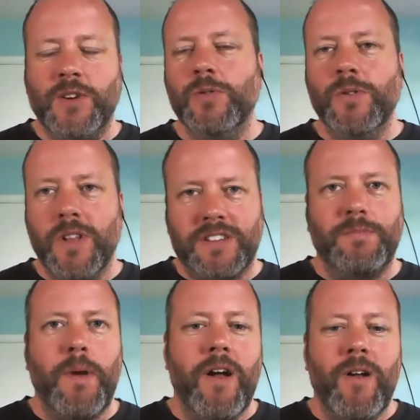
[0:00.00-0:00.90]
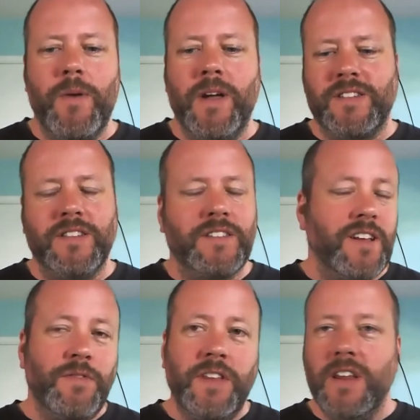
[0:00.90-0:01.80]
cool experiments and
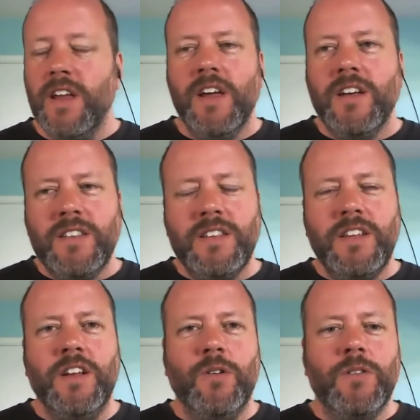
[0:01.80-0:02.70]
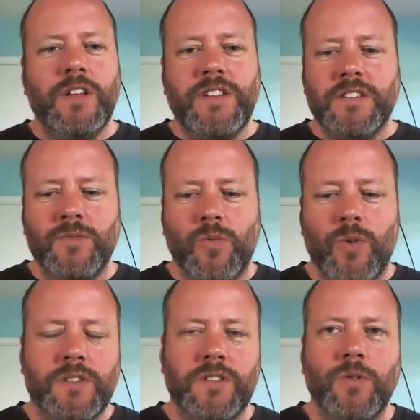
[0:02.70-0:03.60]
stuff that, you know, that doesn't
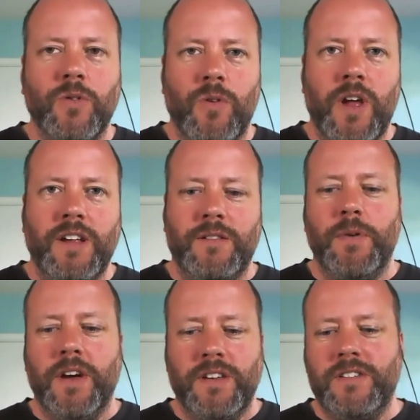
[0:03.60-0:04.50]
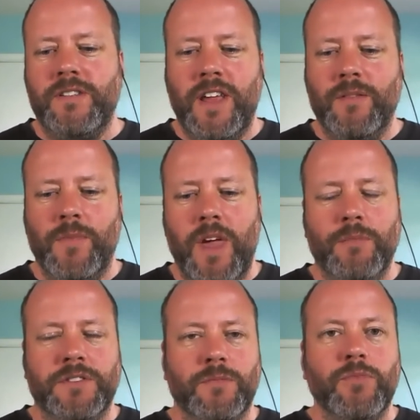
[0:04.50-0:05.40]
work so great, but it
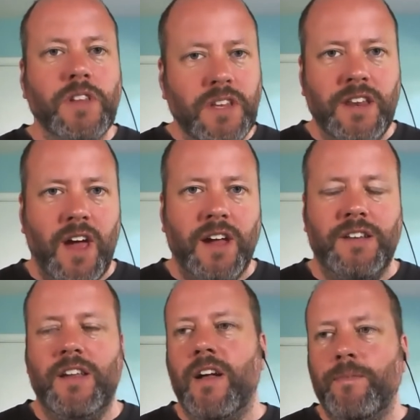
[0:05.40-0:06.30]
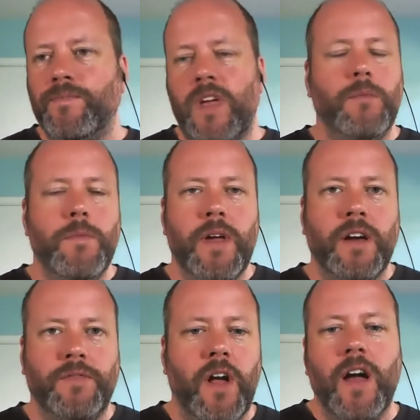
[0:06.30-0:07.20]
was a really neat idea. Can we make a
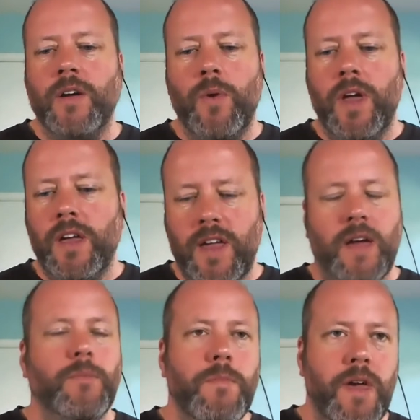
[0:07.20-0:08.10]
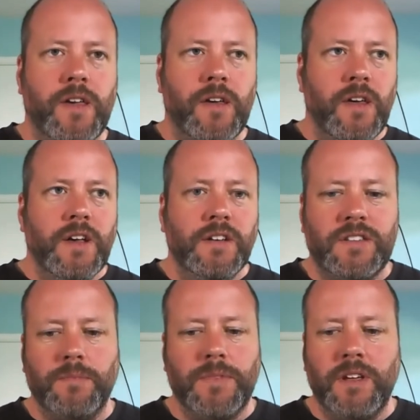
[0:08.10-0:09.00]
flying wing? Can we make
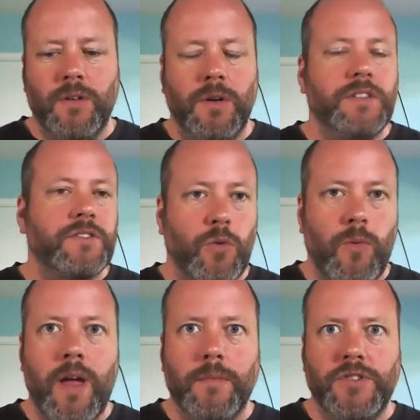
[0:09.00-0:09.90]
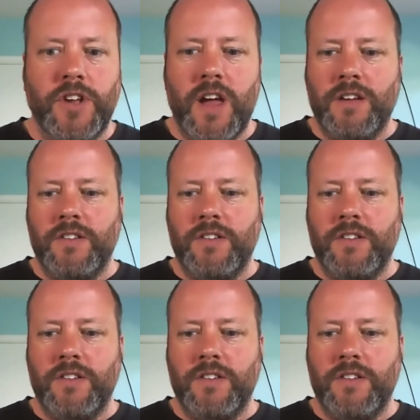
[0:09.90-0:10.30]
something, you know, a scramjet?